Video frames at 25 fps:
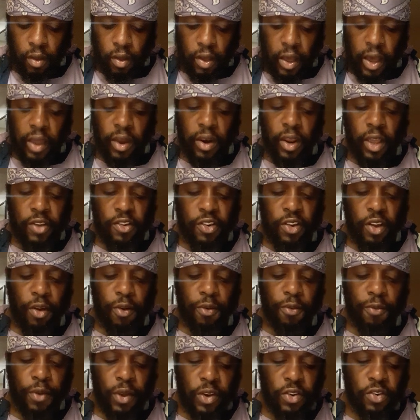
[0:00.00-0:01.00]
and they shall
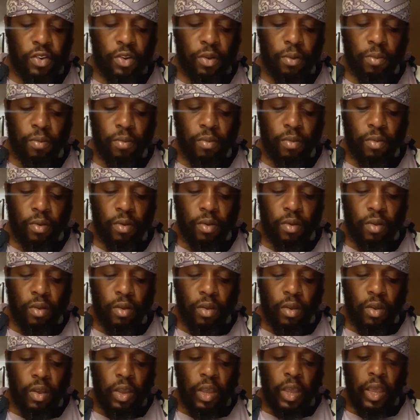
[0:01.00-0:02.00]
fish them.
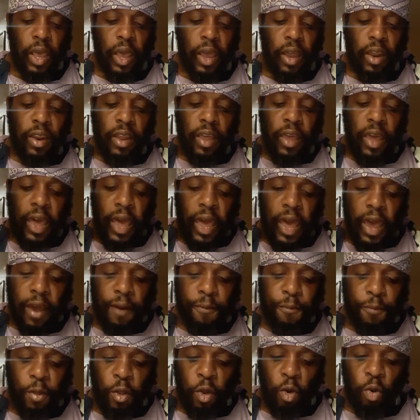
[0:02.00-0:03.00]
And
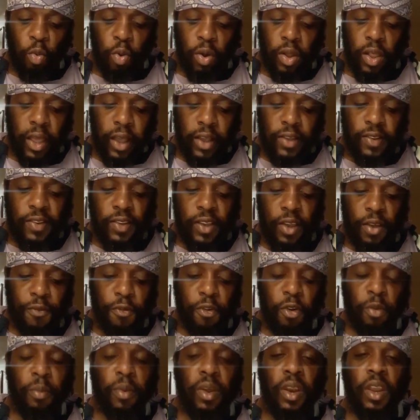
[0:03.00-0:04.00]
after will I send
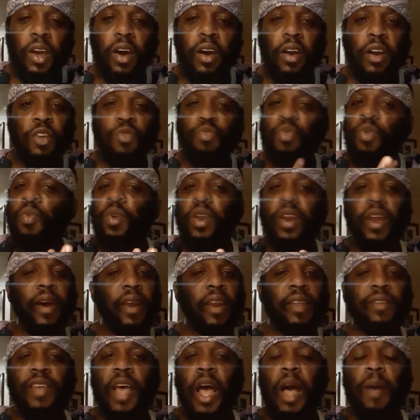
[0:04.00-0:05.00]
for many hunters. We're not in
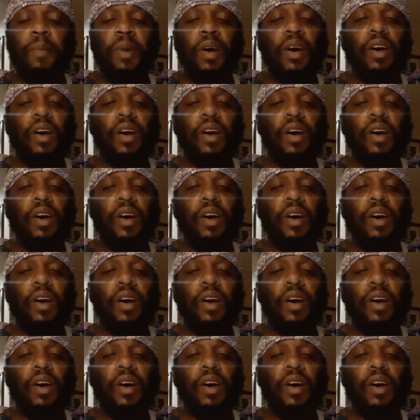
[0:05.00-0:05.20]
a time of